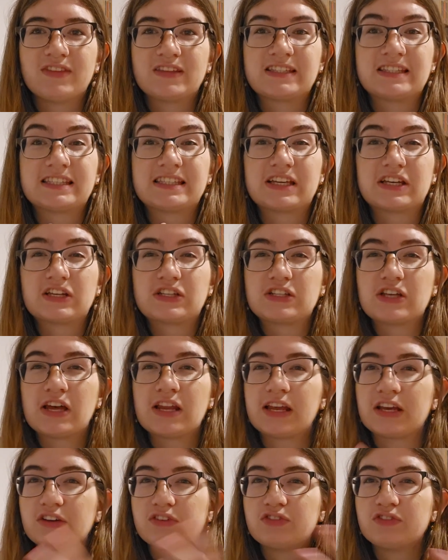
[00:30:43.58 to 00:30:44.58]
gonna turn
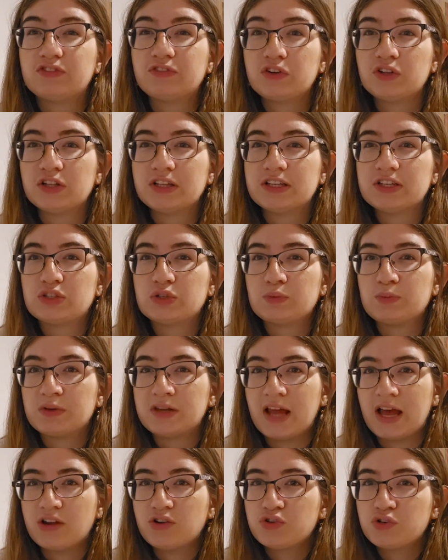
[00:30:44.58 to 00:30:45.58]
like fully
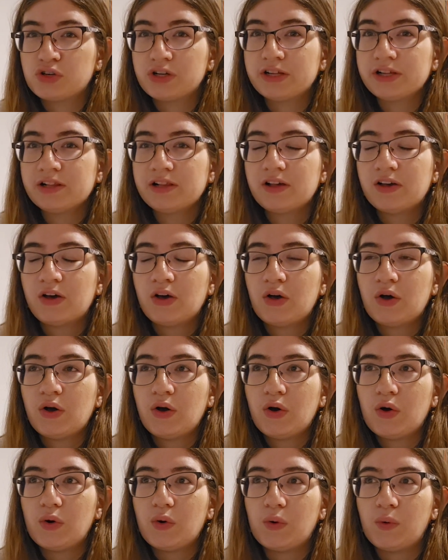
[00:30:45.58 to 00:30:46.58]
supernatural
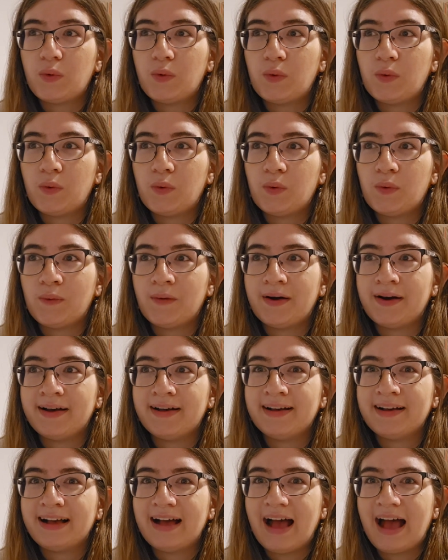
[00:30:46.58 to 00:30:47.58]
or
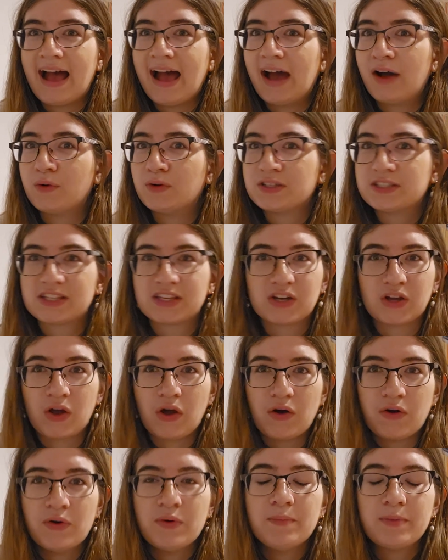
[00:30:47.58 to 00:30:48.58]
how it's gonna
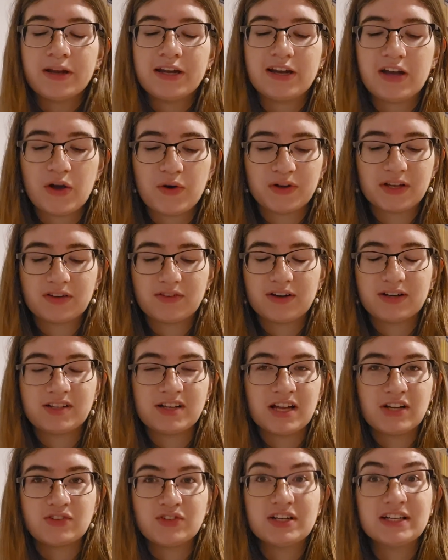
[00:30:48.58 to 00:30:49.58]
go, but knowing Grady
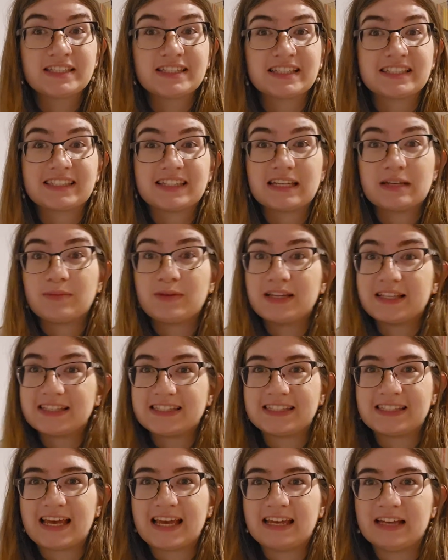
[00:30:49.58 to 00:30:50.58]
Hendrix, it's gonna be
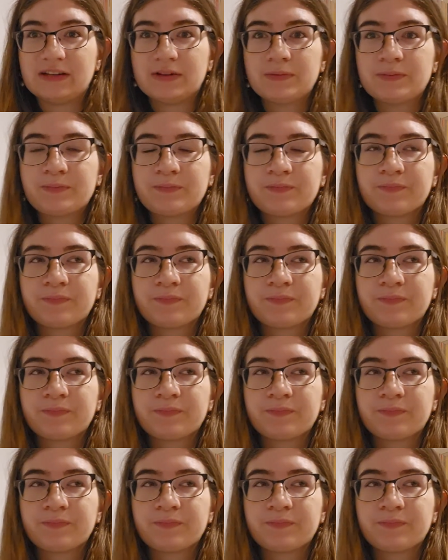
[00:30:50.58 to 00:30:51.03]
insane.